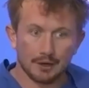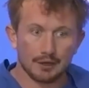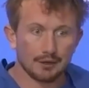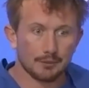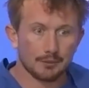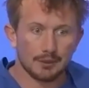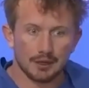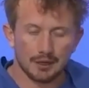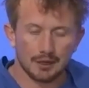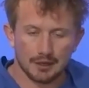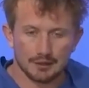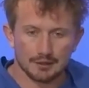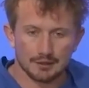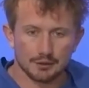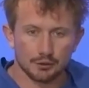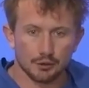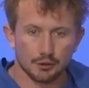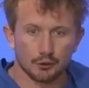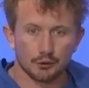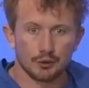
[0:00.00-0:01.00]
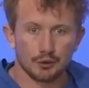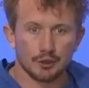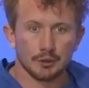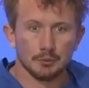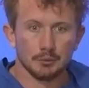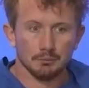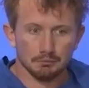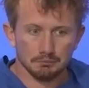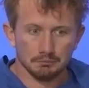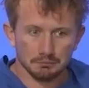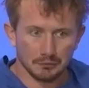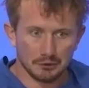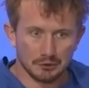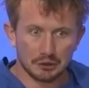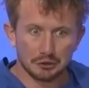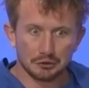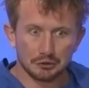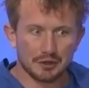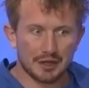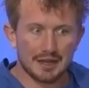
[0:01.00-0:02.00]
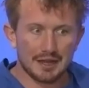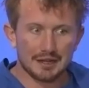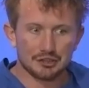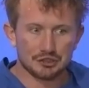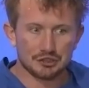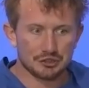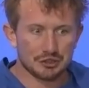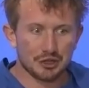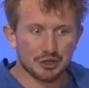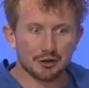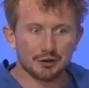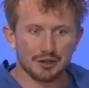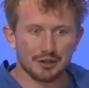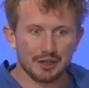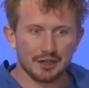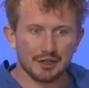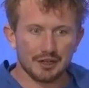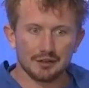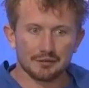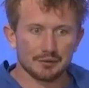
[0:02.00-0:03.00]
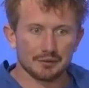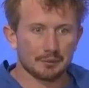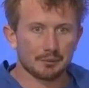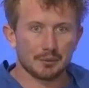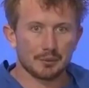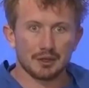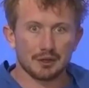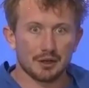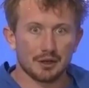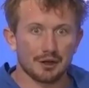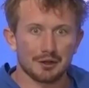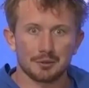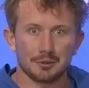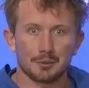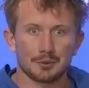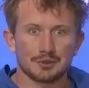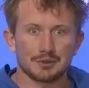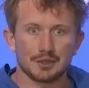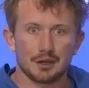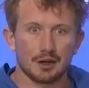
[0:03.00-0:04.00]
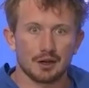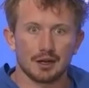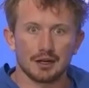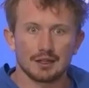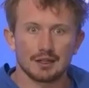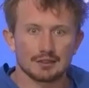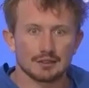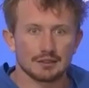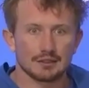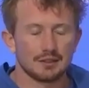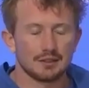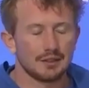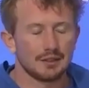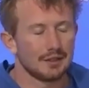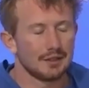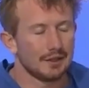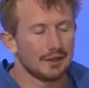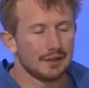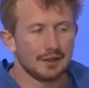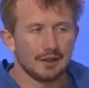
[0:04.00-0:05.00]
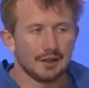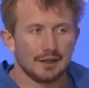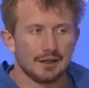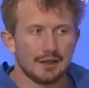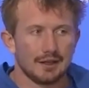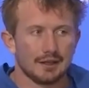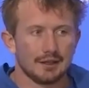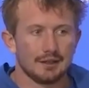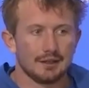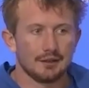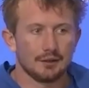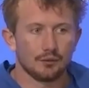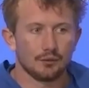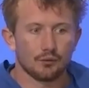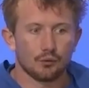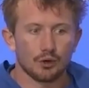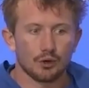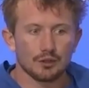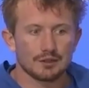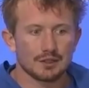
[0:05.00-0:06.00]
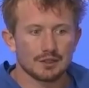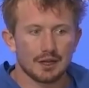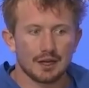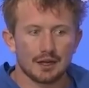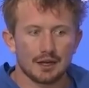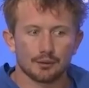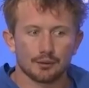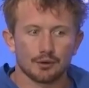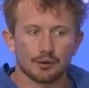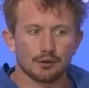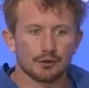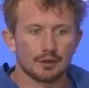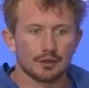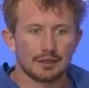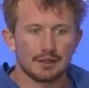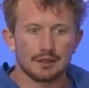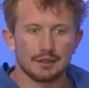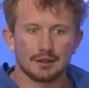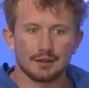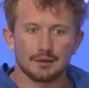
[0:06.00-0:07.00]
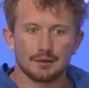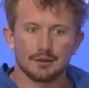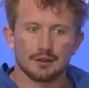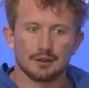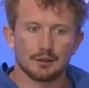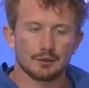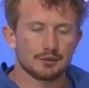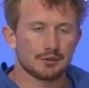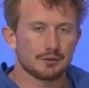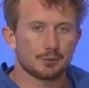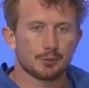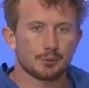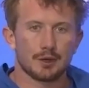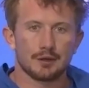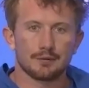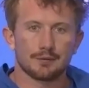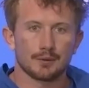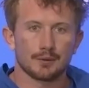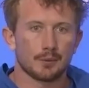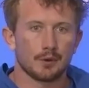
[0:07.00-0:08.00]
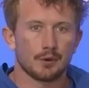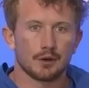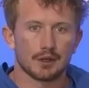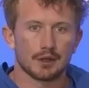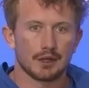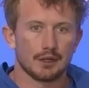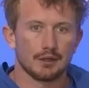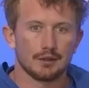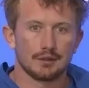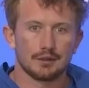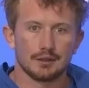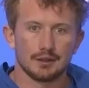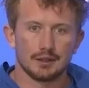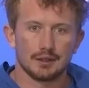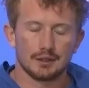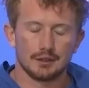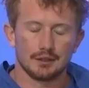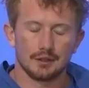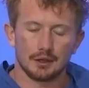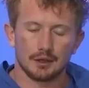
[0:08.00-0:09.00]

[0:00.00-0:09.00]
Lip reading: to be honest. You know, a little anxious going in, if I'm being 100% honest. And once I got rolling, I was just playing football again. And